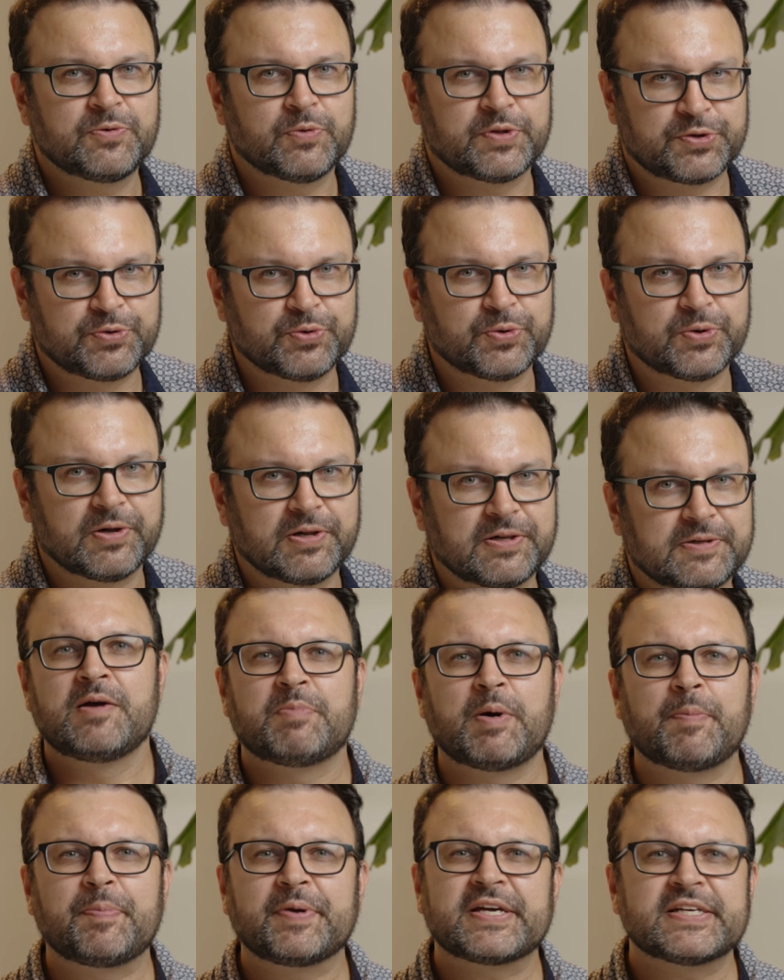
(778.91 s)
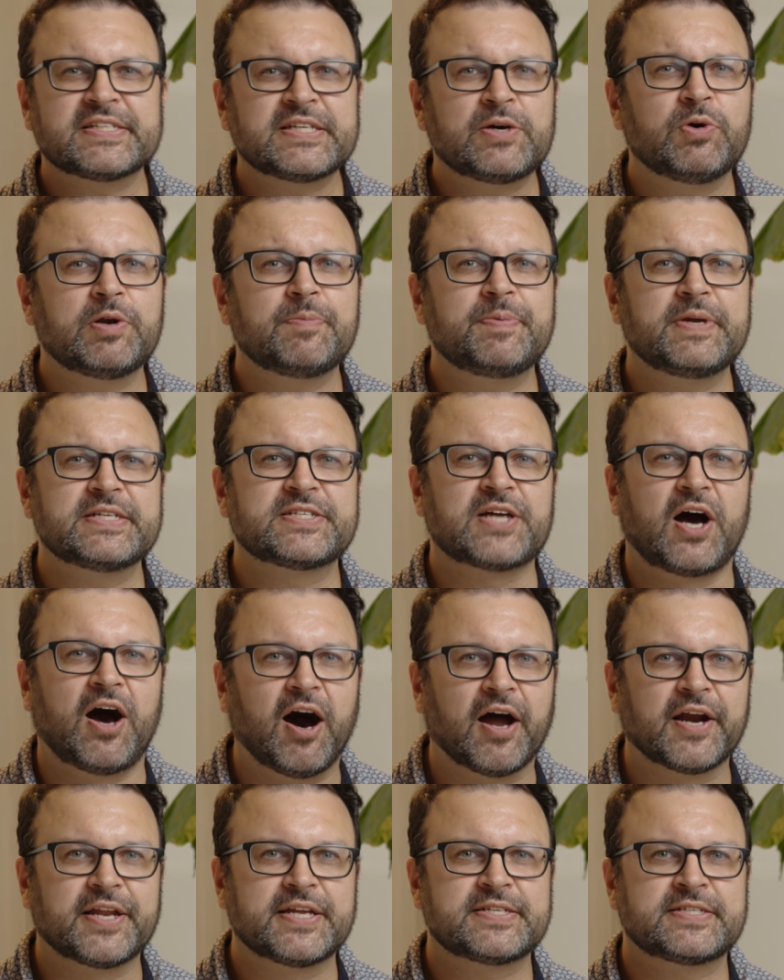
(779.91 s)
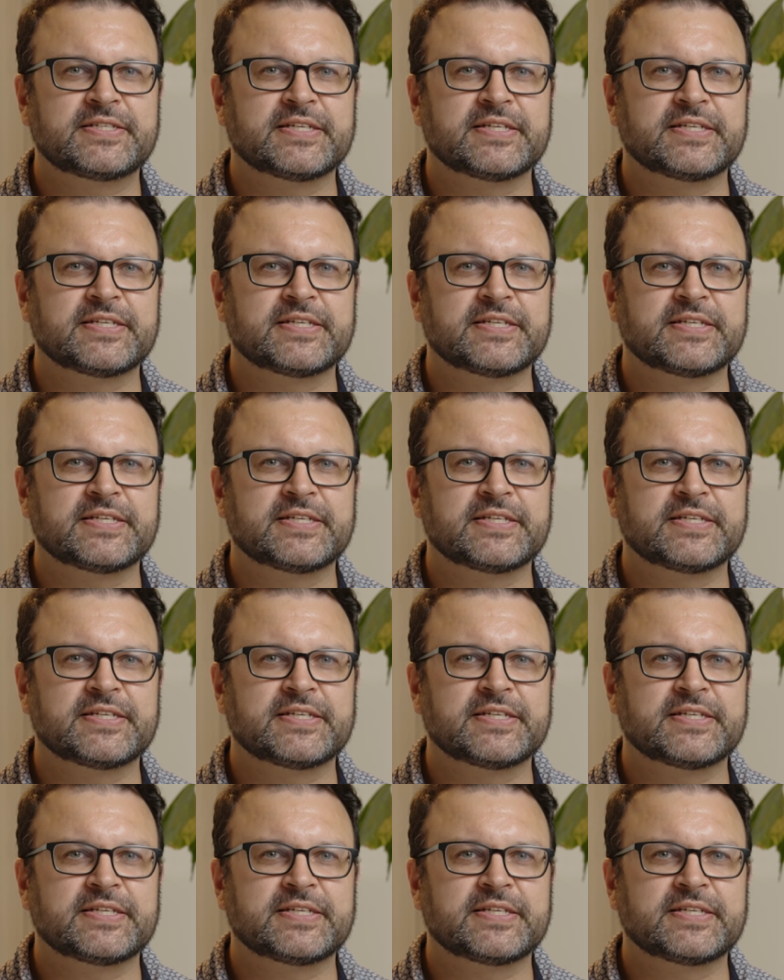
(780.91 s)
with Google. But because I want to be as honest